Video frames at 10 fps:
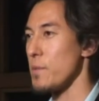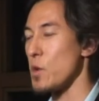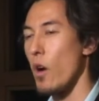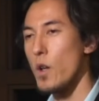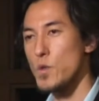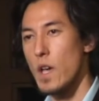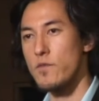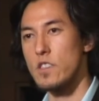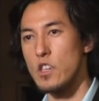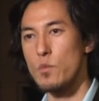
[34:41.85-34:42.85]
You also have
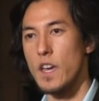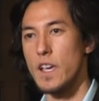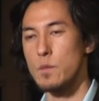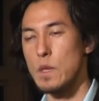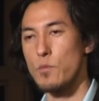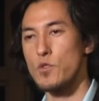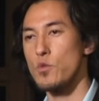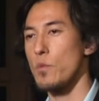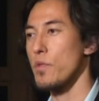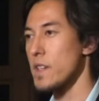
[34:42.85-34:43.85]
to dehumanize people
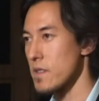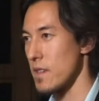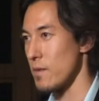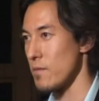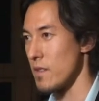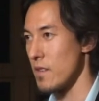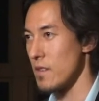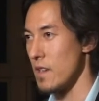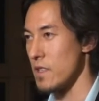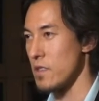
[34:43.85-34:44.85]
to oppress them
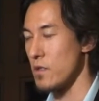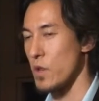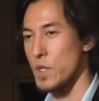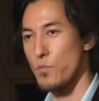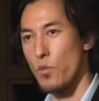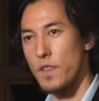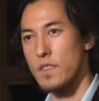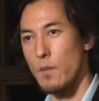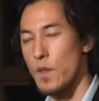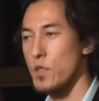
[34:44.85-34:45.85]
and to exploit
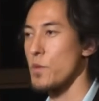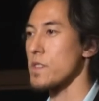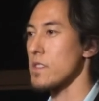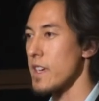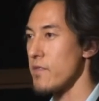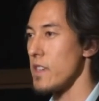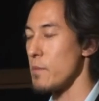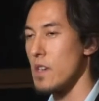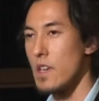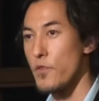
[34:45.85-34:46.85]
them and to enslave them.
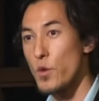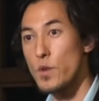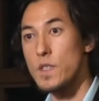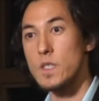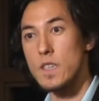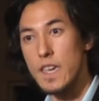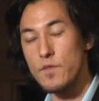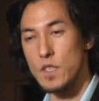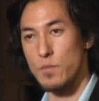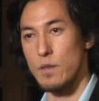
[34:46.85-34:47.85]
If you're going to enslave
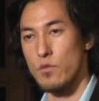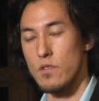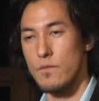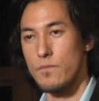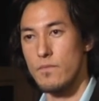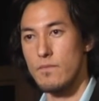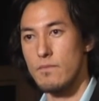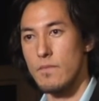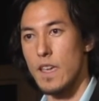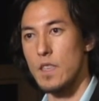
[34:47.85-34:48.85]
these people
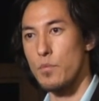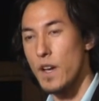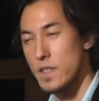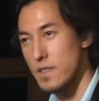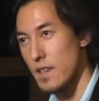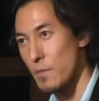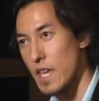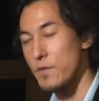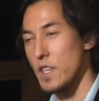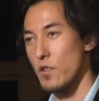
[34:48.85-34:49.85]
and oppress them and
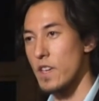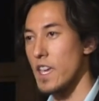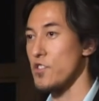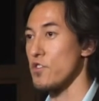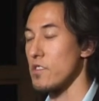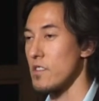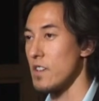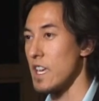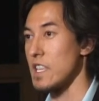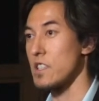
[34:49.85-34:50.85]
have segregation
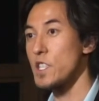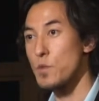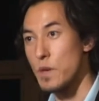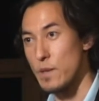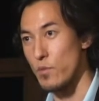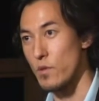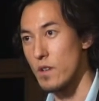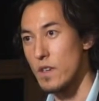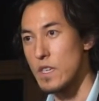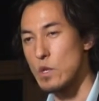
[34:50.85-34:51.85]
and lynch people,
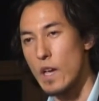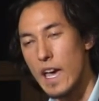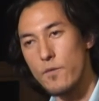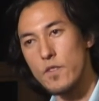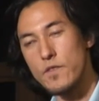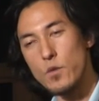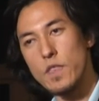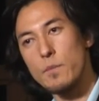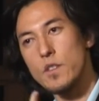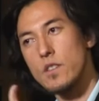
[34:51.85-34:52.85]
you have to view
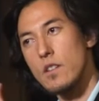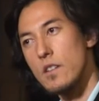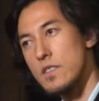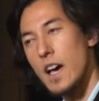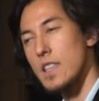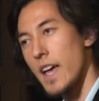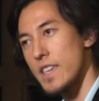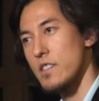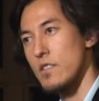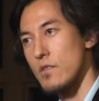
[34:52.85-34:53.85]
them as not
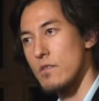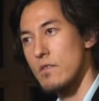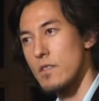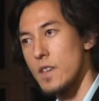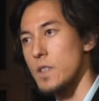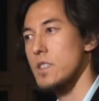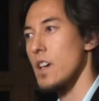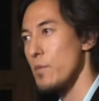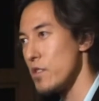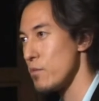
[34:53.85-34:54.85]
like you, as
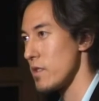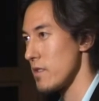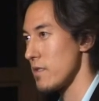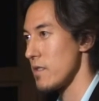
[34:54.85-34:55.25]
subhuman.